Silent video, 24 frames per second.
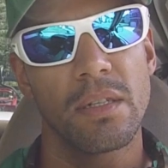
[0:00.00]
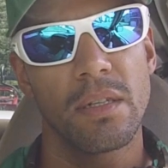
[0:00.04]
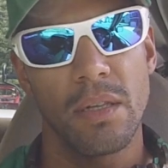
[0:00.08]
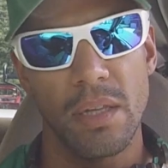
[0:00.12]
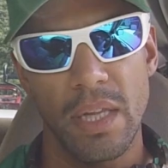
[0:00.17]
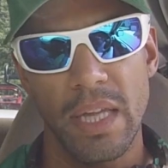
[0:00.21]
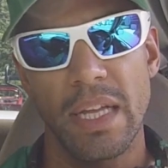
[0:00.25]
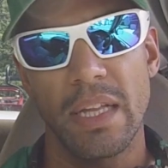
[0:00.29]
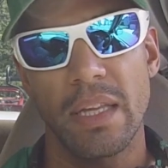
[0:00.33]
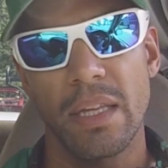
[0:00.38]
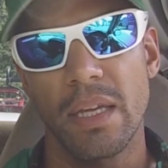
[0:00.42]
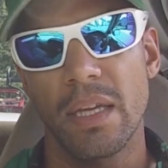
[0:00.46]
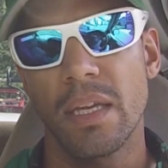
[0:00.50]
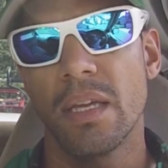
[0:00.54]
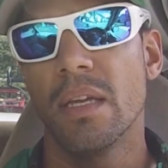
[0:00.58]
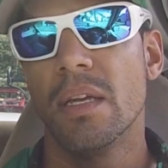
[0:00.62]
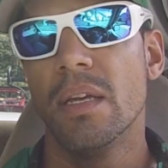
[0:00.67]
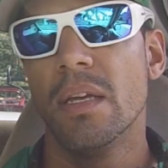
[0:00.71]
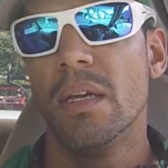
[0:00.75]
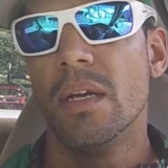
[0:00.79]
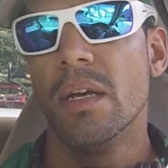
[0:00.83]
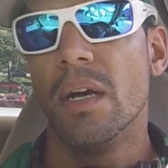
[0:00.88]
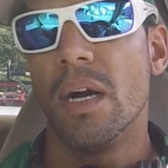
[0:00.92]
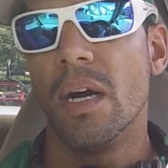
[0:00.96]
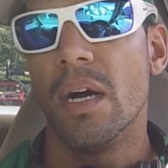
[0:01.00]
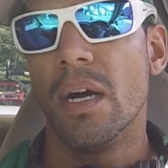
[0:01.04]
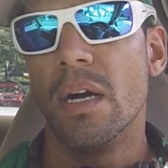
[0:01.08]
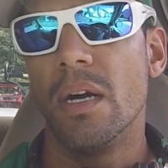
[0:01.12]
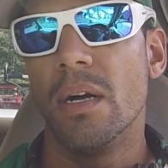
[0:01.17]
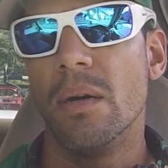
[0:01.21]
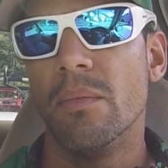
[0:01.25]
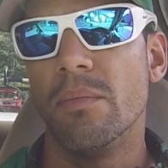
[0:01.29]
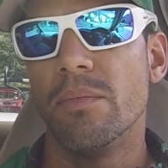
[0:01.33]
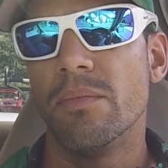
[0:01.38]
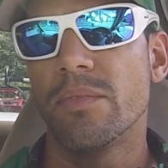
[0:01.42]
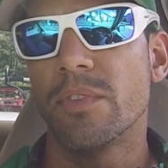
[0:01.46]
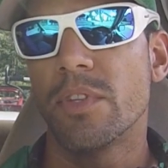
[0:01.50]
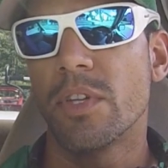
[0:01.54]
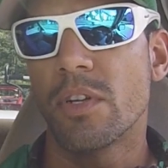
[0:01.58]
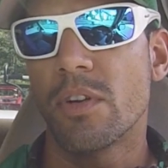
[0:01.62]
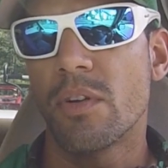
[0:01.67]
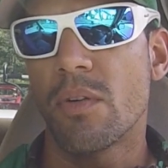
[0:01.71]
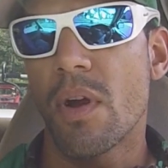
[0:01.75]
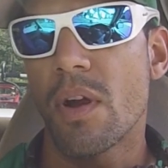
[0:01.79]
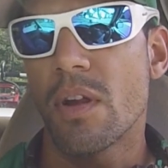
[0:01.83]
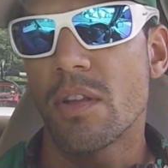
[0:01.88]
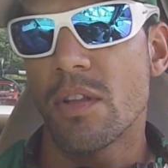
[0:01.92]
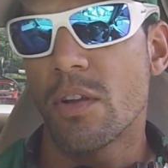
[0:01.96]
lately,
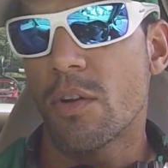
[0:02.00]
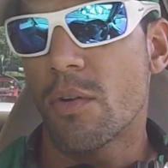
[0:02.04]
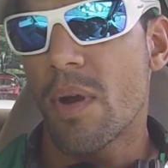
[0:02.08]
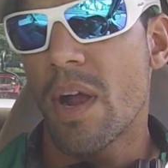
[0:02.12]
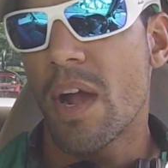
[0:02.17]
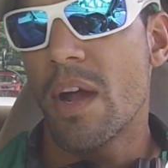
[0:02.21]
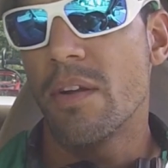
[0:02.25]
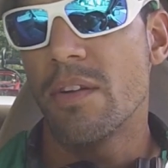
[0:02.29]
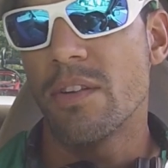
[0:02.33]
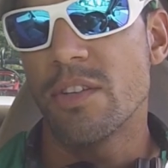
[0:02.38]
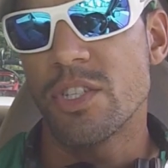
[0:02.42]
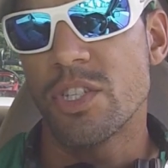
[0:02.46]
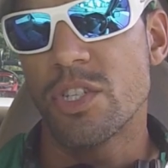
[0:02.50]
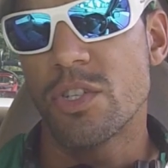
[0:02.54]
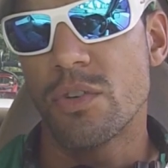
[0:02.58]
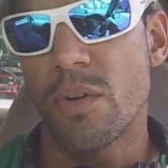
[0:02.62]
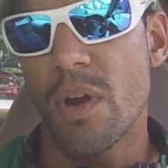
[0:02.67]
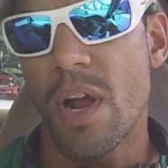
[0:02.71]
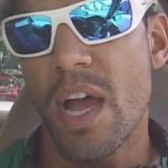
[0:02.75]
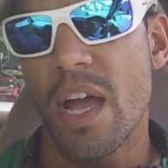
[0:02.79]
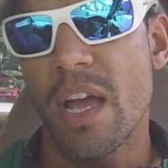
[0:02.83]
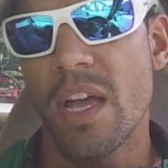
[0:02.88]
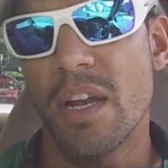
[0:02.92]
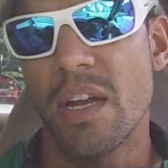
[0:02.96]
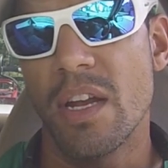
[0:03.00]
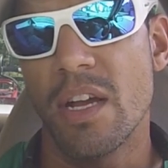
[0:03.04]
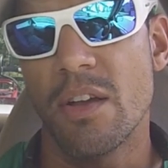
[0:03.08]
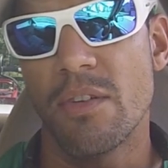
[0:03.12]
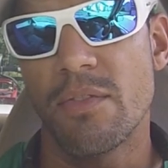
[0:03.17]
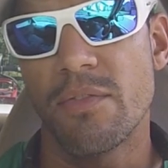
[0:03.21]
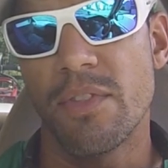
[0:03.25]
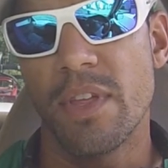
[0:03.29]
the ground is dry enough